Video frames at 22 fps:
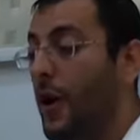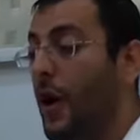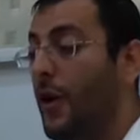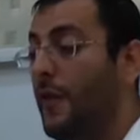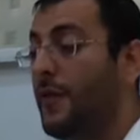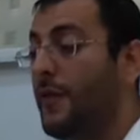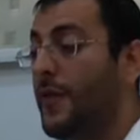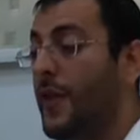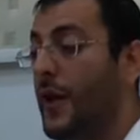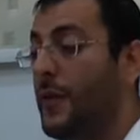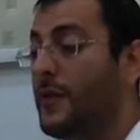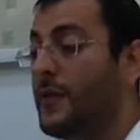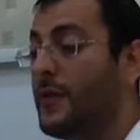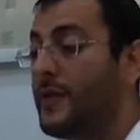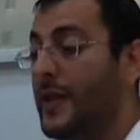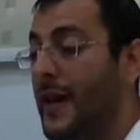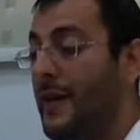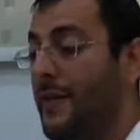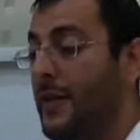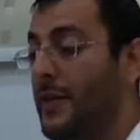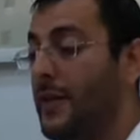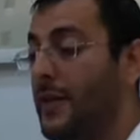of those
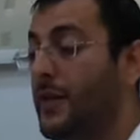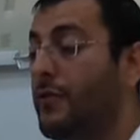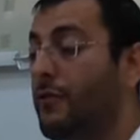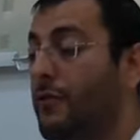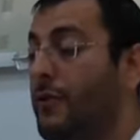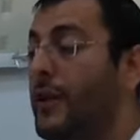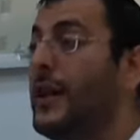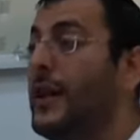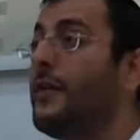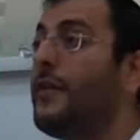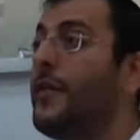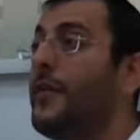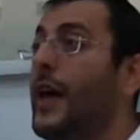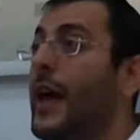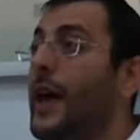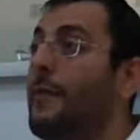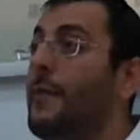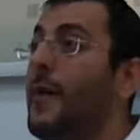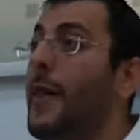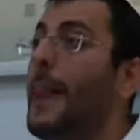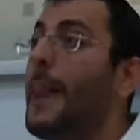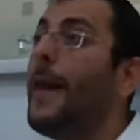seven, three of
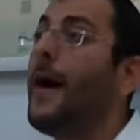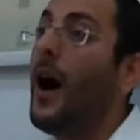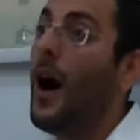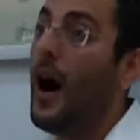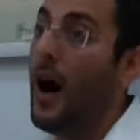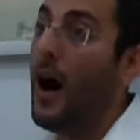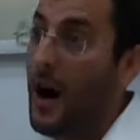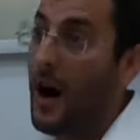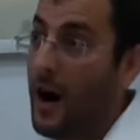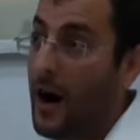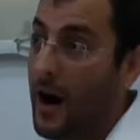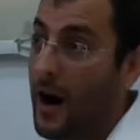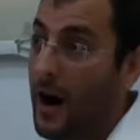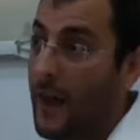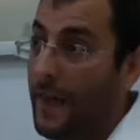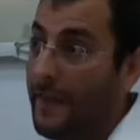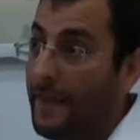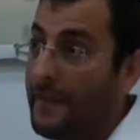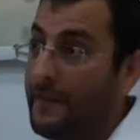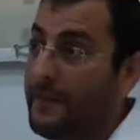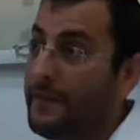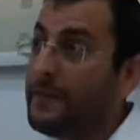them are
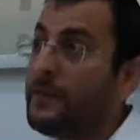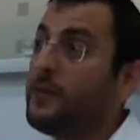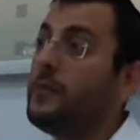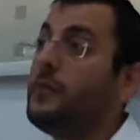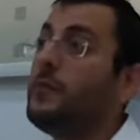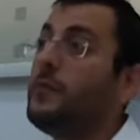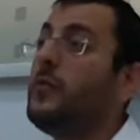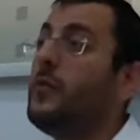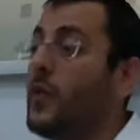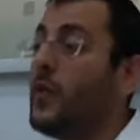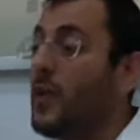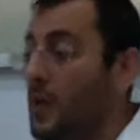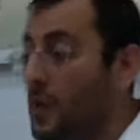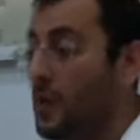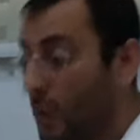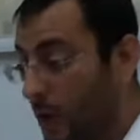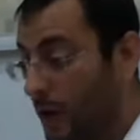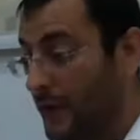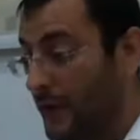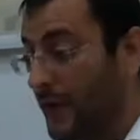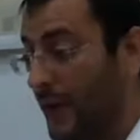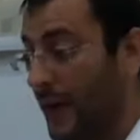
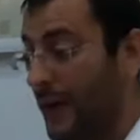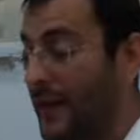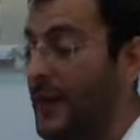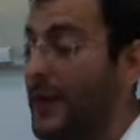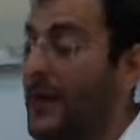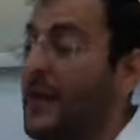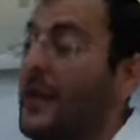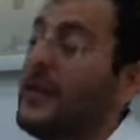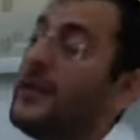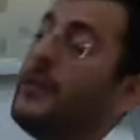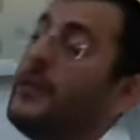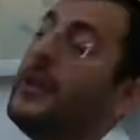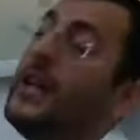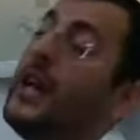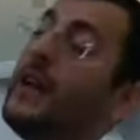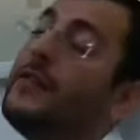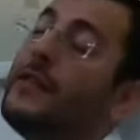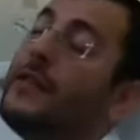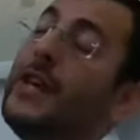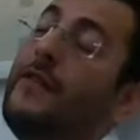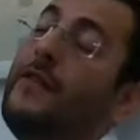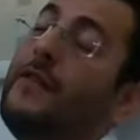water. So when you
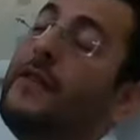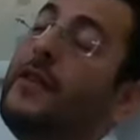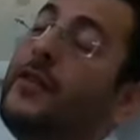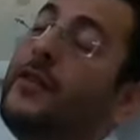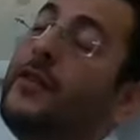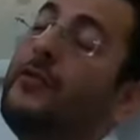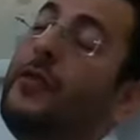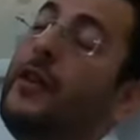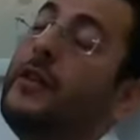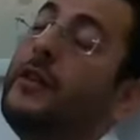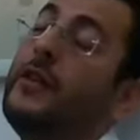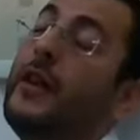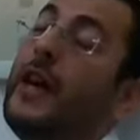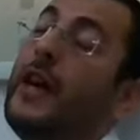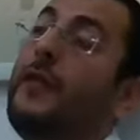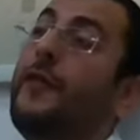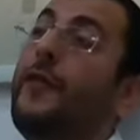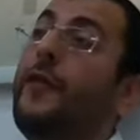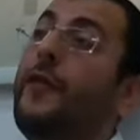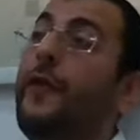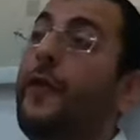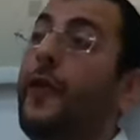have seven and three, so you
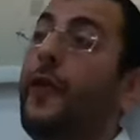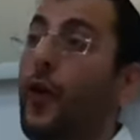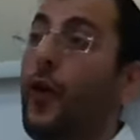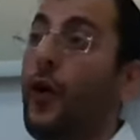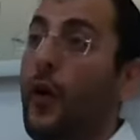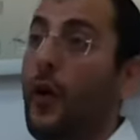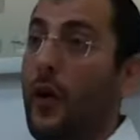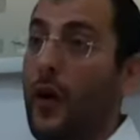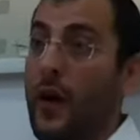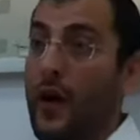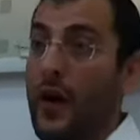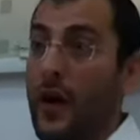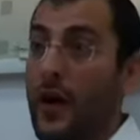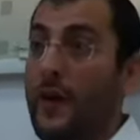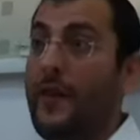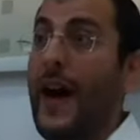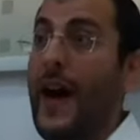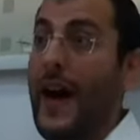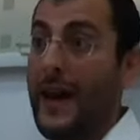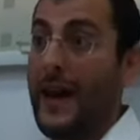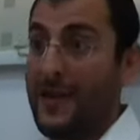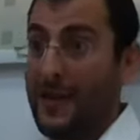have four of
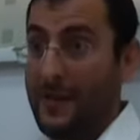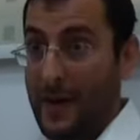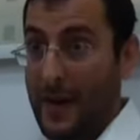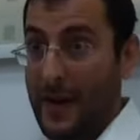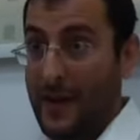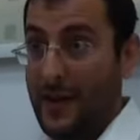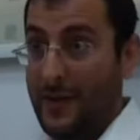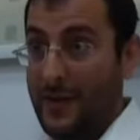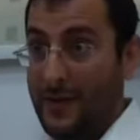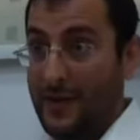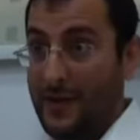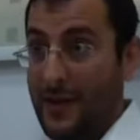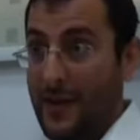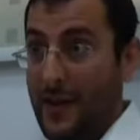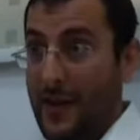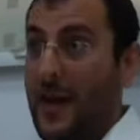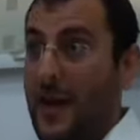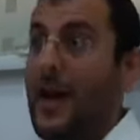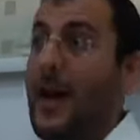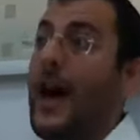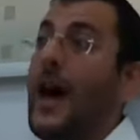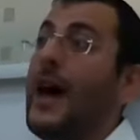airspace
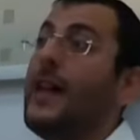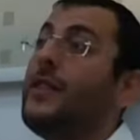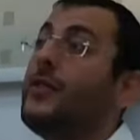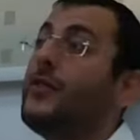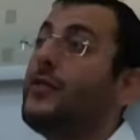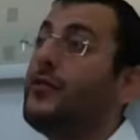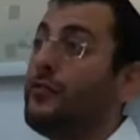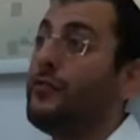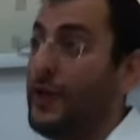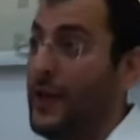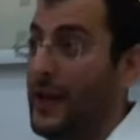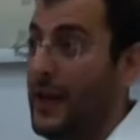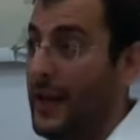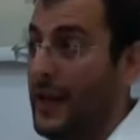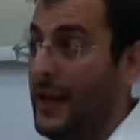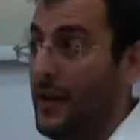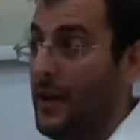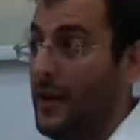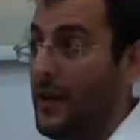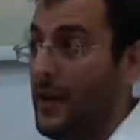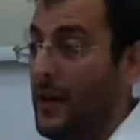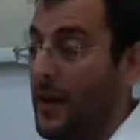and
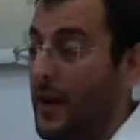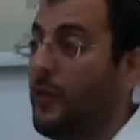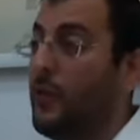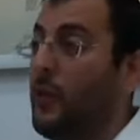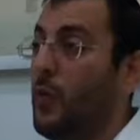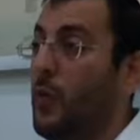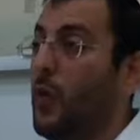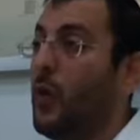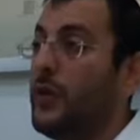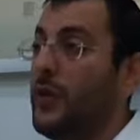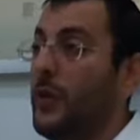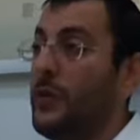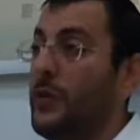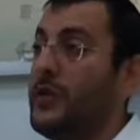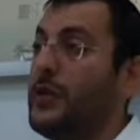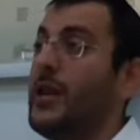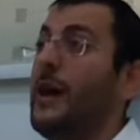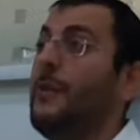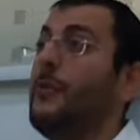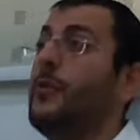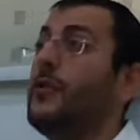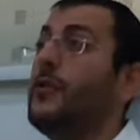three of water, which
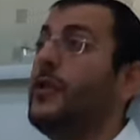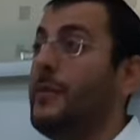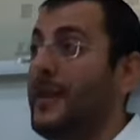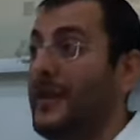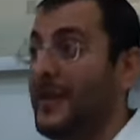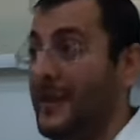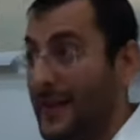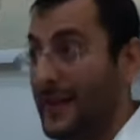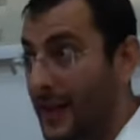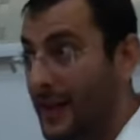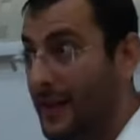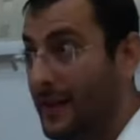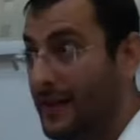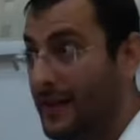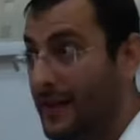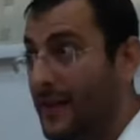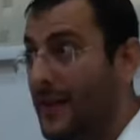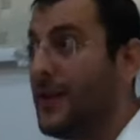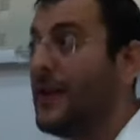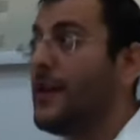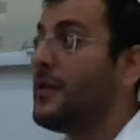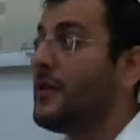doubles to be six.
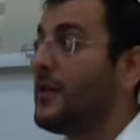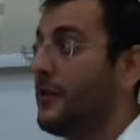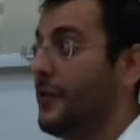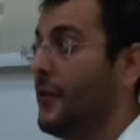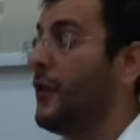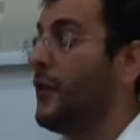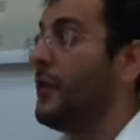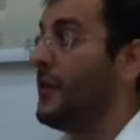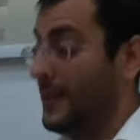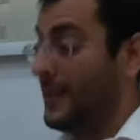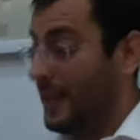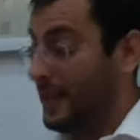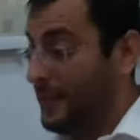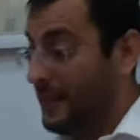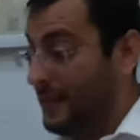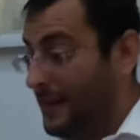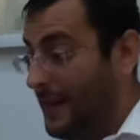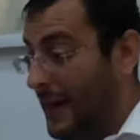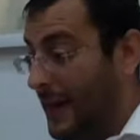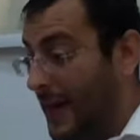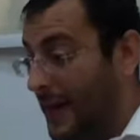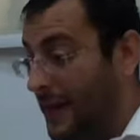So four and six
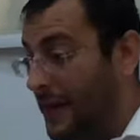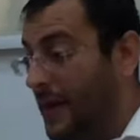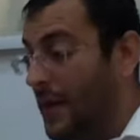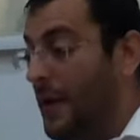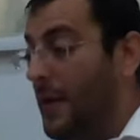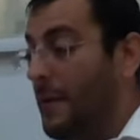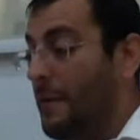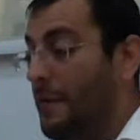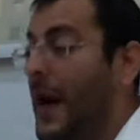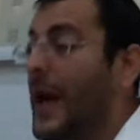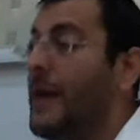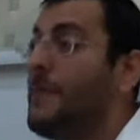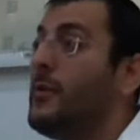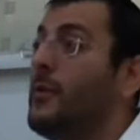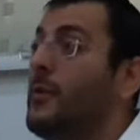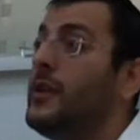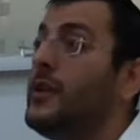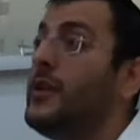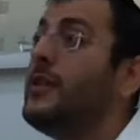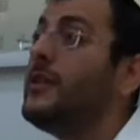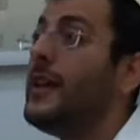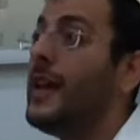is ten. Maybe
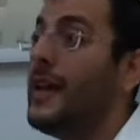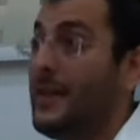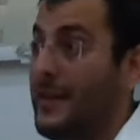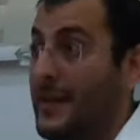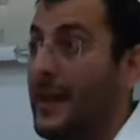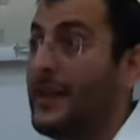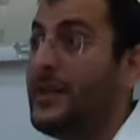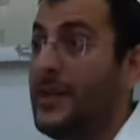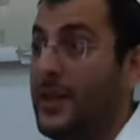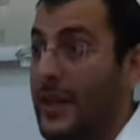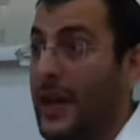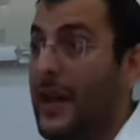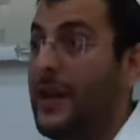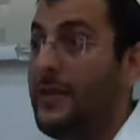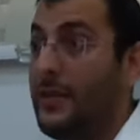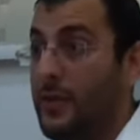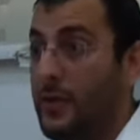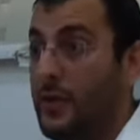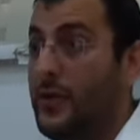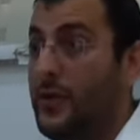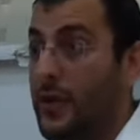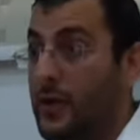we should say such a case
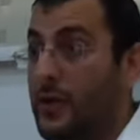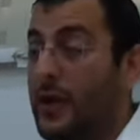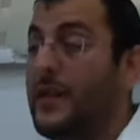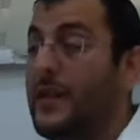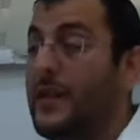is also